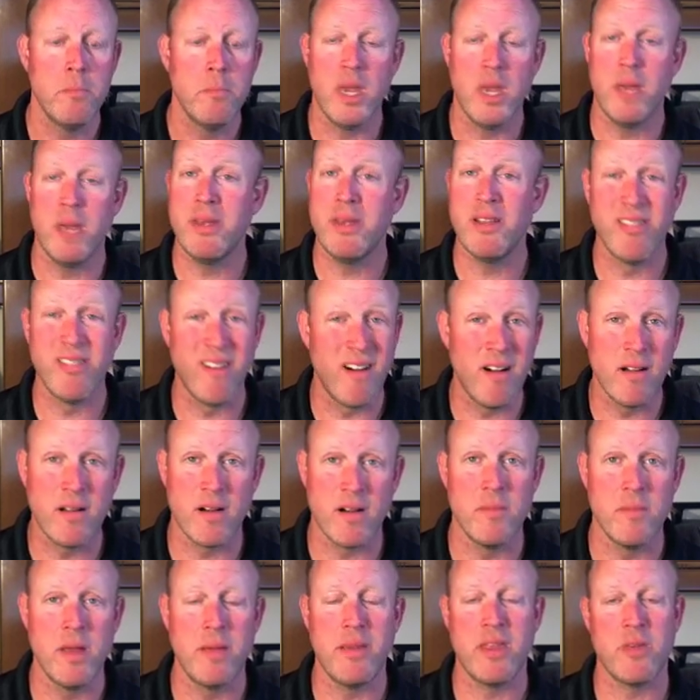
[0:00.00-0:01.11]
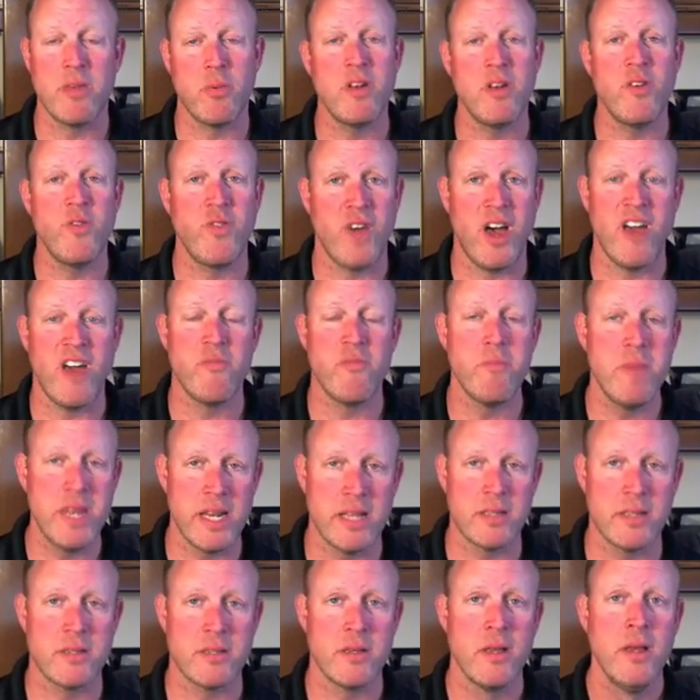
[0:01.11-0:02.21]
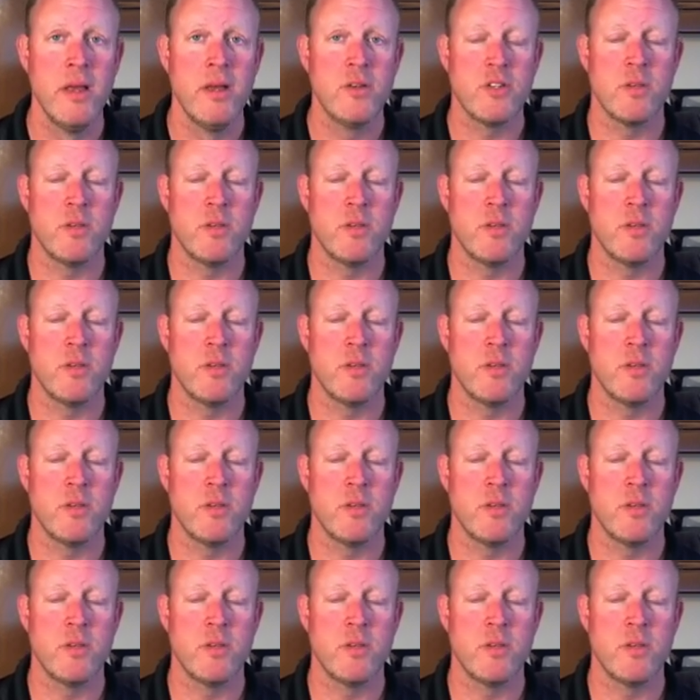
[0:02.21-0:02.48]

Maybe longer, maybe 3 to 5 minutes.